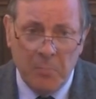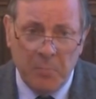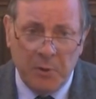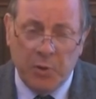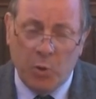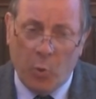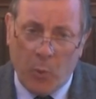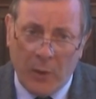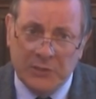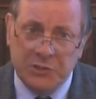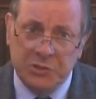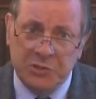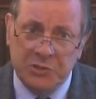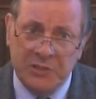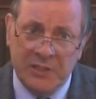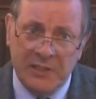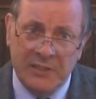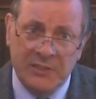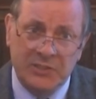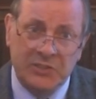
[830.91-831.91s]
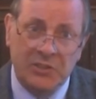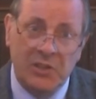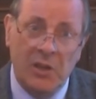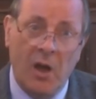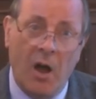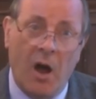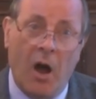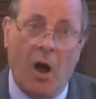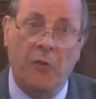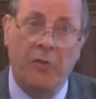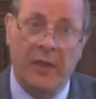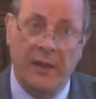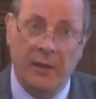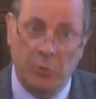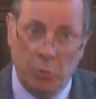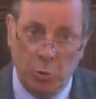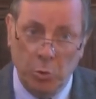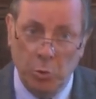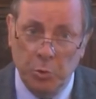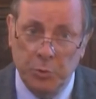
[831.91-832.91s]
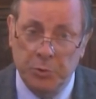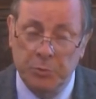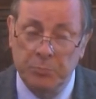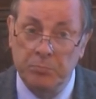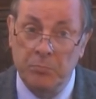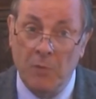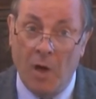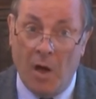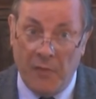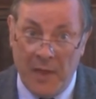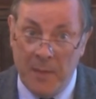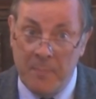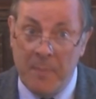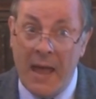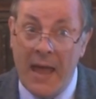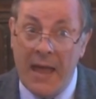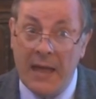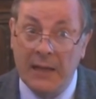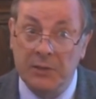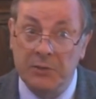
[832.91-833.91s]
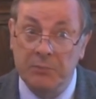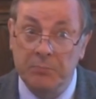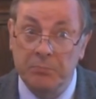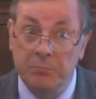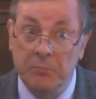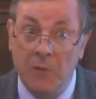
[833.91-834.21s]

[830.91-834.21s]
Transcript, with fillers: but the question is are they good? Are they bad?